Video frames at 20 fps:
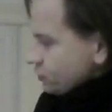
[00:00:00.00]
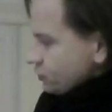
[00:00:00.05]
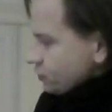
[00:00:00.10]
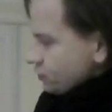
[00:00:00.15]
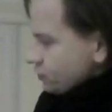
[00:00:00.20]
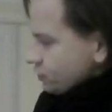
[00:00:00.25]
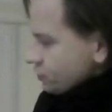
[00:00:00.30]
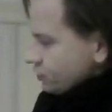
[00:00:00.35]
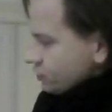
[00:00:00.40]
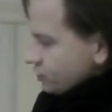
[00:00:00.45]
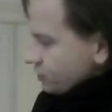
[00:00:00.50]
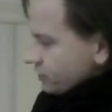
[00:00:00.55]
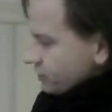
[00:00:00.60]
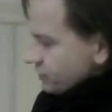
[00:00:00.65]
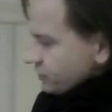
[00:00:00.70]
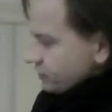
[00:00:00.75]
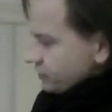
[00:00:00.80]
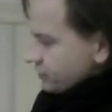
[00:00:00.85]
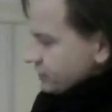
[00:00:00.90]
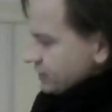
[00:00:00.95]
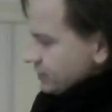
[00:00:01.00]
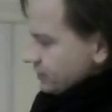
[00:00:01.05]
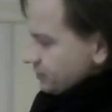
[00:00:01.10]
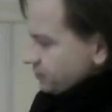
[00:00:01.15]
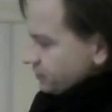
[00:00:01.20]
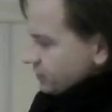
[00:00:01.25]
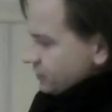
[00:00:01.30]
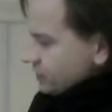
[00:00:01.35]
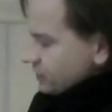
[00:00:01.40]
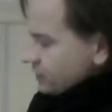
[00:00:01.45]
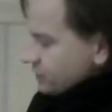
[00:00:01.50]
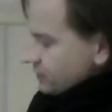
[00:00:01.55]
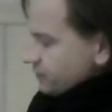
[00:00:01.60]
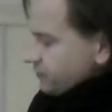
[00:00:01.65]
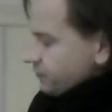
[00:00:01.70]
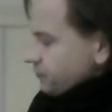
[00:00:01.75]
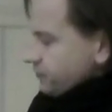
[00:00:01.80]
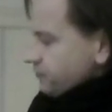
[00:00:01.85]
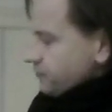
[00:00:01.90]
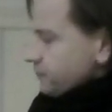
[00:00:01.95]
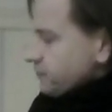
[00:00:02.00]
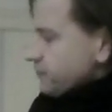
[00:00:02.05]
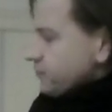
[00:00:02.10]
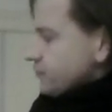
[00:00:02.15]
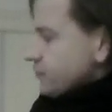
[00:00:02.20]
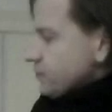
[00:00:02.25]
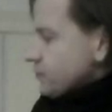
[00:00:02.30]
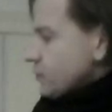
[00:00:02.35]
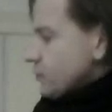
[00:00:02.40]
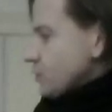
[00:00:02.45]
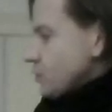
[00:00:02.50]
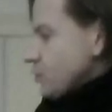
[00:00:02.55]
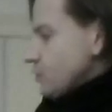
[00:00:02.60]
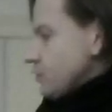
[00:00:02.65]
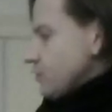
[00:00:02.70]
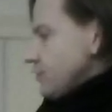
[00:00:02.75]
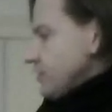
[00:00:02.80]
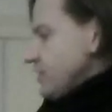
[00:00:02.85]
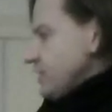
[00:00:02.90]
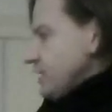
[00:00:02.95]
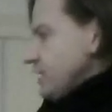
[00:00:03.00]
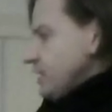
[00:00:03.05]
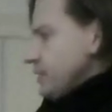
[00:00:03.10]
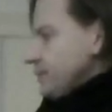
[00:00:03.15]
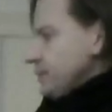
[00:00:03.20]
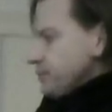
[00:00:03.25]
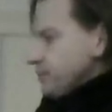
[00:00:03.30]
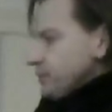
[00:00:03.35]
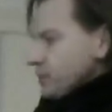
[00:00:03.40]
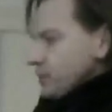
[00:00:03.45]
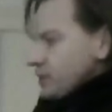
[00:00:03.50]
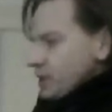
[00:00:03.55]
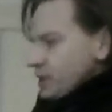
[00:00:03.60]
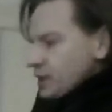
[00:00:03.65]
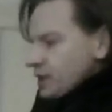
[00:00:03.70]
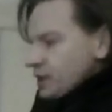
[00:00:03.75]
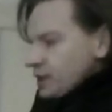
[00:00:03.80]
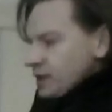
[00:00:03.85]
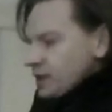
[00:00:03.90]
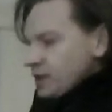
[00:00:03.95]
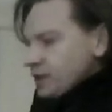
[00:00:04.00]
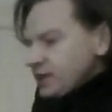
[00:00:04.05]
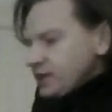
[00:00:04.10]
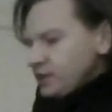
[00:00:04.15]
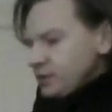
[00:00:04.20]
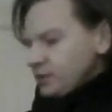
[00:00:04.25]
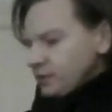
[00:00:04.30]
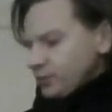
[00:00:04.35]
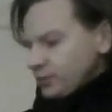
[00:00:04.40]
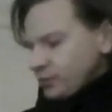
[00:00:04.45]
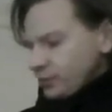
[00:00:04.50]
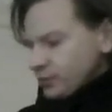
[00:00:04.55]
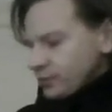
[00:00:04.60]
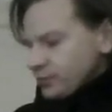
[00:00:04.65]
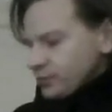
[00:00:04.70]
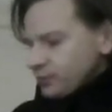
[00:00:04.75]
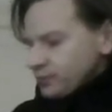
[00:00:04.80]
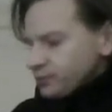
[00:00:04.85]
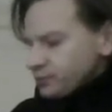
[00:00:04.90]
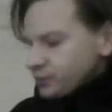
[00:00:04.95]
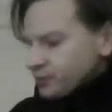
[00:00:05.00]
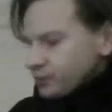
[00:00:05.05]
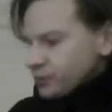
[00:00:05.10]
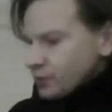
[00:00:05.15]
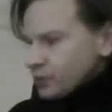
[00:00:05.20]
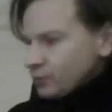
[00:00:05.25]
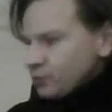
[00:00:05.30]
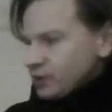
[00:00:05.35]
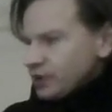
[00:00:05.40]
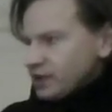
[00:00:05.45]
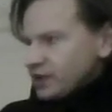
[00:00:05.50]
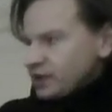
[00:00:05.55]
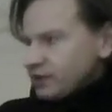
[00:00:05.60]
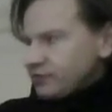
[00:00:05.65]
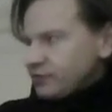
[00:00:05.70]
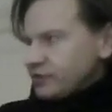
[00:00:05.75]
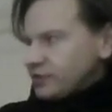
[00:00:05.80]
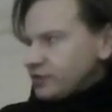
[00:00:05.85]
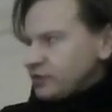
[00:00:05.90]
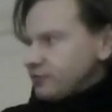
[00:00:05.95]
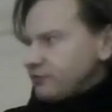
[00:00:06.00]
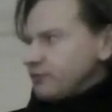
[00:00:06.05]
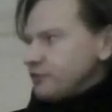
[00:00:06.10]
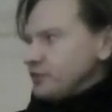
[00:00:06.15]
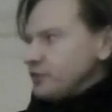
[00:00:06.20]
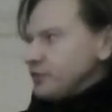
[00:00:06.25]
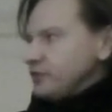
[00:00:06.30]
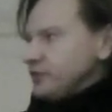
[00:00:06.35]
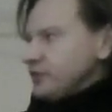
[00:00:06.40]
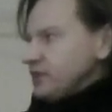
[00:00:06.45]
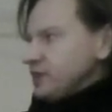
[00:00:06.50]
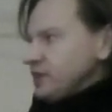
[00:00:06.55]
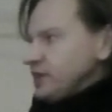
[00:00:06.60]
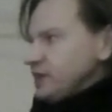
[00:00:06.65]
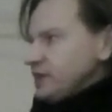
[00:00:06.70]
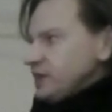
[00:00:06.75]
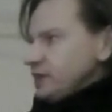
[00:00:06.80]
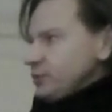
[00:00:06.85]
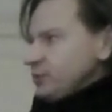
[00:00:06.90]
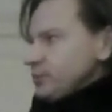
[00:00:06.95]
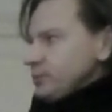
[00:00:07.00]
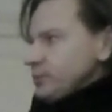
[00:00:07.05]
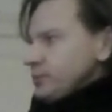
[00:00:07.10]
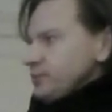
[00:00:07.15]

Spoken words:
To show the shape of it there. And then we have the front here.